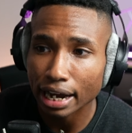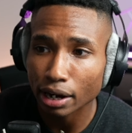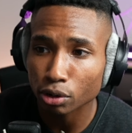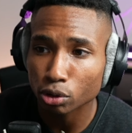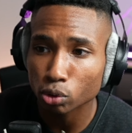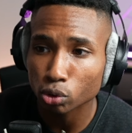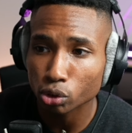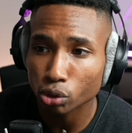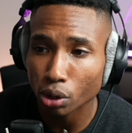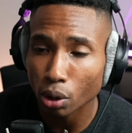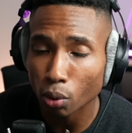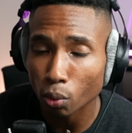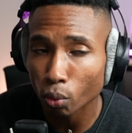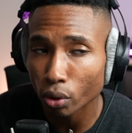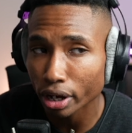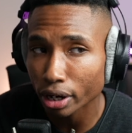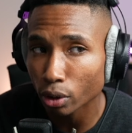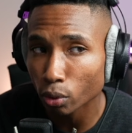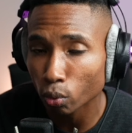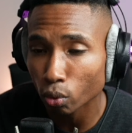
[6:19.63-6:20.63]
you don't
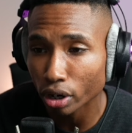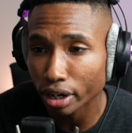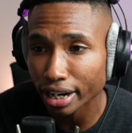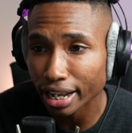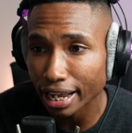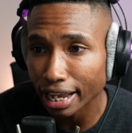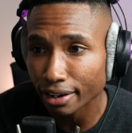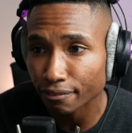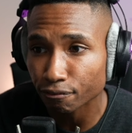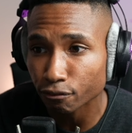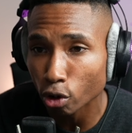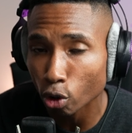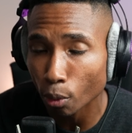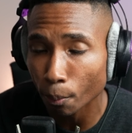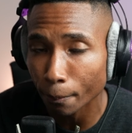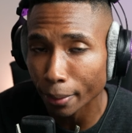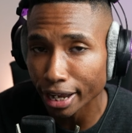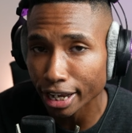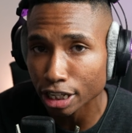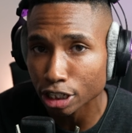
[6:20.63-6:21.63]
want to run headphone
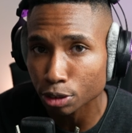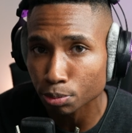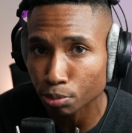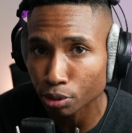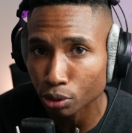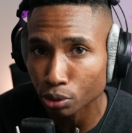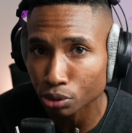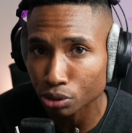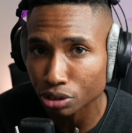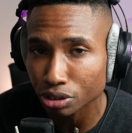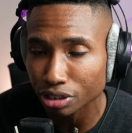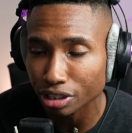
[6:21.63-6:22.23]
bass boost